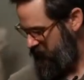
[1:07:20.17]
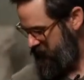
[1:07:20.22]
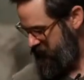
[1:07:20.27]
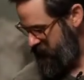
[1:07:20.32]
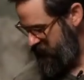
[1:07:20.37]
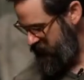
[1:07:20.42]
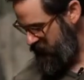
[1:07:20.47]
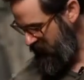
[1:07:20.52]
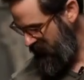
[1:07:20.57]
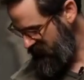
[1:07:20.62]

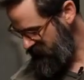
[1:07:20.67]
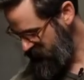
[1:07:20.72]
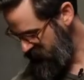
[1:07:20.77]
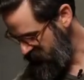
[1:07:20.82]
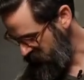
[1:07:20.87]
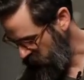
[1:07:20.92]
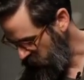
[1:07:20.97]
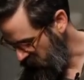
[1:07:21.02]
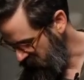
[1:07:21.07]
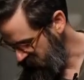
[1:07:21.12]
to answer
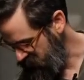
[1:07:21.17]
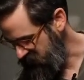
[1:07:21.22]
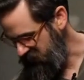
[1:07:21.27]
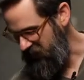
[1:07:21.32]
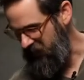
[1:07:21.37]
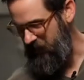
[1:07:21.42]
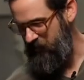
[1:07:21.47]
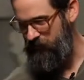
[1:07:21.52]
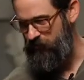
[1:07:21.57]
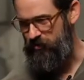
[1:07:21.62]
your question,
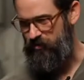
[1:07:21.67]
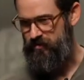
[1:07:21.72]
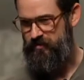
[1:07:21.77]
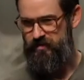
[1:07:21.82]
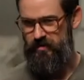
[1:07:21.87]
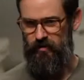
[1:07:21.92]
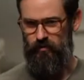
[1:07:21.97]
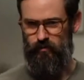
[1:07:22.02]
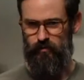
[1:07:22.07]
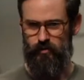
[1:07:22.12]
I'm
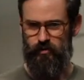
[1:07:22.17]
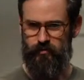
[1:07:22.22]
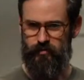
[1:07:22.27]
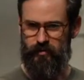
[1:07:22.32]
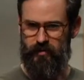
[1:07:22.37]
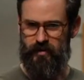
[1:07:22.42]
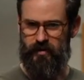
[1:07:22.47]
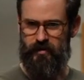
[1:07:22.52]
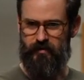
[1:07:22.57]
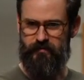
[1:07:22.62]
using
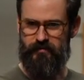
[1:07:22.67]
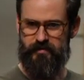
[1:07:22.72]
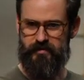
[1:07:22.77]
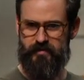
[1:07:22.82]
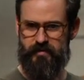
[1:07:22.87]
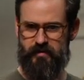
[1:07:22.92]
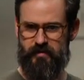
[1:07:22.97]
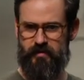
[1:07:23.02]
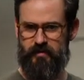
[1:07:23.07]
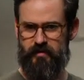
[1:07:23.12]

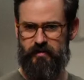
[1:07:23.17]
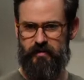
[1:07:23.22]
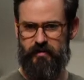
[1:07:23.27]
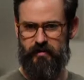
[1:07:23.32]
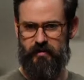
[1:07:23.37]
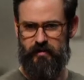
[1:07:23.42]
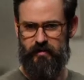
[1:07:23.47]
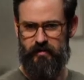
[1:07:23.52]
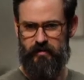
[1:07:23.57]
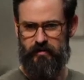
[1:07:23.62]
Rublev's
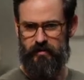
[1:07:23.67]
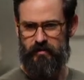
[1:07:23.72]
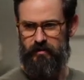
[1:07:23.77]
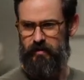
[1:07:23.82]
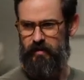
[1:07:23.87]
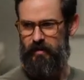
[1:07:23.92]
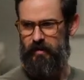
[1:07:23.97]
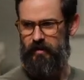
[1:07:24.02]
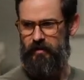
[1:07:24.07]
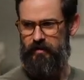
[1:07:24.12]

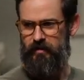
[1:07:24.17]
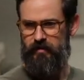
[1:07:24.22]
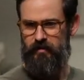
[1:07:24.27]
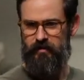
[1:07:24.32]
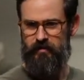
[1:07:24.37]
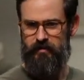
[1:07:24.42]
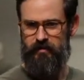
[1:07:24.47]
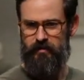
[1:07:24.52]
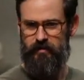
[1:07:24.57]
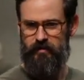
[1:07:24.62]
lead
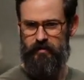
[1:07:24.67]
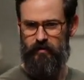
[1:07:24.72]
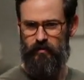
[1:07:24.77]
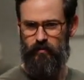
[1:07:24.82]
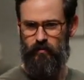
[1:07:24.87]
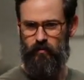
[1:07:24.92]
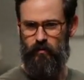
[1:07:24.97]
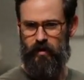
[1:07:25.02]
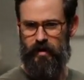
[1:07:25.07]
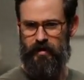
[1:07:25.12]

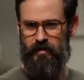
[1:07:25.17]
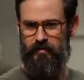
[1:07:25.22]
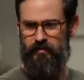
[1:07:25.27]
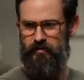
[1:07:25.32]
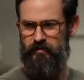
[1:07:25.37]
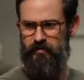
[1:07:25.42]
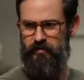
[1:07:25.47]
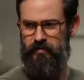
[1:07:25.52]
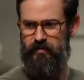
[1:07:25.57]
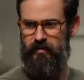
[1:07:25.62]
white,
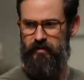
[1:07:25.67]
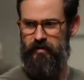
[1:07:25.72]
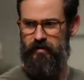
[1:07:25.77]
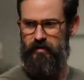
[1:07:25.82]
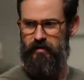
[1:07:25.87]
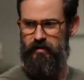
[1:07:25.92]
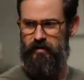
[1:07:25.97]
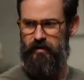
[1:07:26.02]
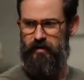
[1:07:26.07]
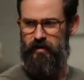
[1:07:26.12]

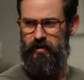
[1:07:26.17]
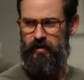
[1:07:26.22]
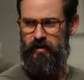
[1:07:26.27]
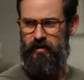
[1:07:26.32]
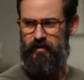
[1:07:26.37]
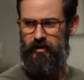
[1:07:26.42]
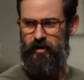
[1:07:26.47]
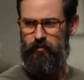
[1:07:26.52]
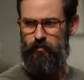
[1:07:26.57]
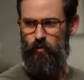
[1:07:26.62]

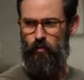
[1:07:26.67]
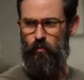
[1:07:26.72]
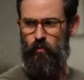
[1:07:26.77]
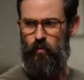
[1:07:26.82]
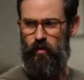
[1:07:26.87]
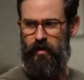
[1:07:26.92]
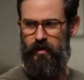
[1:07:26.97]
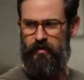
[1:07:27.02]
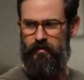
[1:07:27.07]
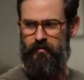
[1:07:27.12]
number
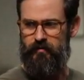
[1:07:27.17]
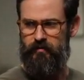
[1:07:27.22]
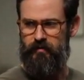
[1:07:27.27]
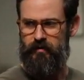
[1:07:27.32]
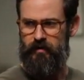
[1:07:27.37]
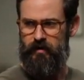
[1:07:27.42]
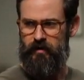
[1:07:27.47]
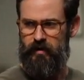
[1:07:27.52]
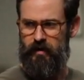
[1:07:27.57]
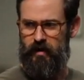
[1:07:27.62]
1.
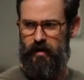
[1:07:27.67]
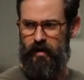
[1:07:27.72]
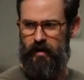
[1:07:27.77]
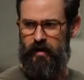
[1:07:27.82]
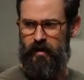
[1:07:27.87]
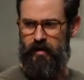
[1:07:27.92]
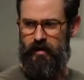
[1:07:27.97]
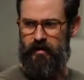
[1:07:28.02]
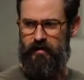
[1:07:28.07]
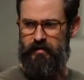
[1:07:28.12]

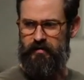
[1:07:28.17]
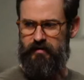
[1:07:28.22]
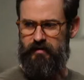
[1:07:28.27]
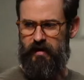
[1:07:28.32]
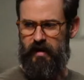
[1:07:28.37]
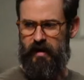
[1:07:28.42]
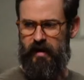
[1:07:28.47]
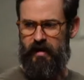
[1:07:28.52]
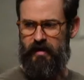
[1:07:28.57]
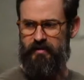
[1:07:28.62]
And
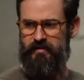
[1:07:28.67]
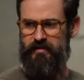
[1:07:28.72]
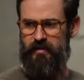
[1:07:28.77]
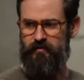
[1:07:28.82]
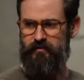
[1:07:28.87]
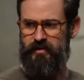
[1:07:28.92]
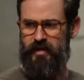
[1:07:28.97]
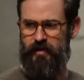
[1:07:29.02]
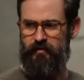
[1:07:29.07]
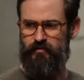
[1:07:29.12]
I
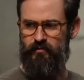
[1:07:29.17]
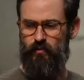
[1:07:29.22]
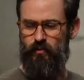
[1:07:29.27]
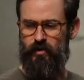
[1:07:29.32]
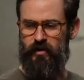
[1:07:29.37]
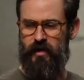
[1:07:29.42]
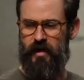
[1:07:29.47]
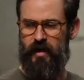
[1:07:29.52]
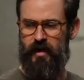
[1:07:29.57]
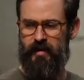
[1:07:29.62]
sometimes will
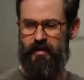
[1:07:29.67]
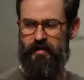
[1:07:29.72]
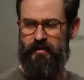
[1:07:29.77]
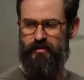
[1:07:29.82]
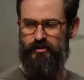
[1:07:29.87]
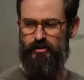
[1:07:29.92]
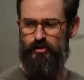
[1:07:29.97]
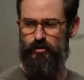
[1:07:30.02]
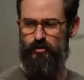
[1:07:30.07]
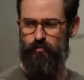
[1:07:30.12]
cut
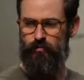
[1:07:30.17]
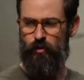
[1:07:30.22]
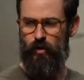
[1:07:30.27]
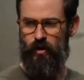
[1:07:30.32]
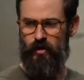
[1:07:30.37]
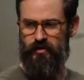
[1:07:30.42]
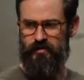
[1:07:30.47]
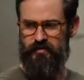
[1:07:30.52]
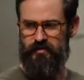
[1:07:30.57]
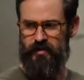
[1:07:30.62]
it 2
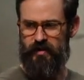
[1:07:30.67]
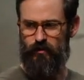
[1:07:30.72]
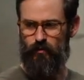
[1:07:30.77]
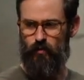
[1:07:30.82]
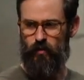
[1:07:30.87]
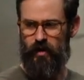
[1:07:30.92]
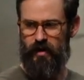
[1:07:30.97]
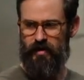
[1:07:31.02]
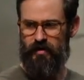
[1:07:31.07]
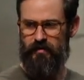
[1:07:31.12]
parts lead
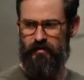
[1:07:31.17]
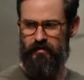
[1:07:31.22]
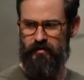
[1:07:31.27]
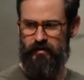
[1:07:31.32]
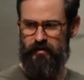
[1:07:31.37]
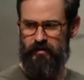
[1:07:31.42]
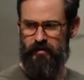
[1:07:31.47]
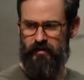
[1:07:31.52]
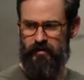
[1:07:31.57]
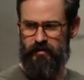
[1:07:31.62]
white
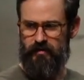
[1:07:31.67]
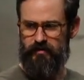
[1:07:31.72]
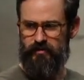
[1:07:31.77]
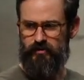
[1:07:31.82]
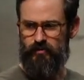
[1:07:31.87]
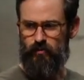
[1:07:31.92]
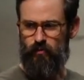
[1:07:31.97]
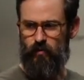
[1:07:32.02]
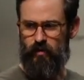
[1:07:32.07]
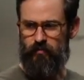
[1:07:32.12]

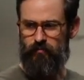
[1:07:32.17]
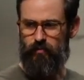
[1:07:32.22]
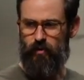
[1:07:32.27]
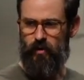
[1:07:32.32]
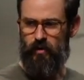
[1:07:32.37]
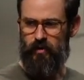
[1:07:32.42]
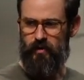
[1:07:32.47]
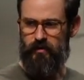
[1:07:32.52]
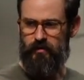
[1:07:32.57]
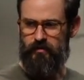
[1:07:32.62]
to 1
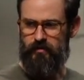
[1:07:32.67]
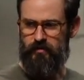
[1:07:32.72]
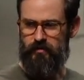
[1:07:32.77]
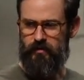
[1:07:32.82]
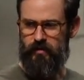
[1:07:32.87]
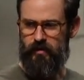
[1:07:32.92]
part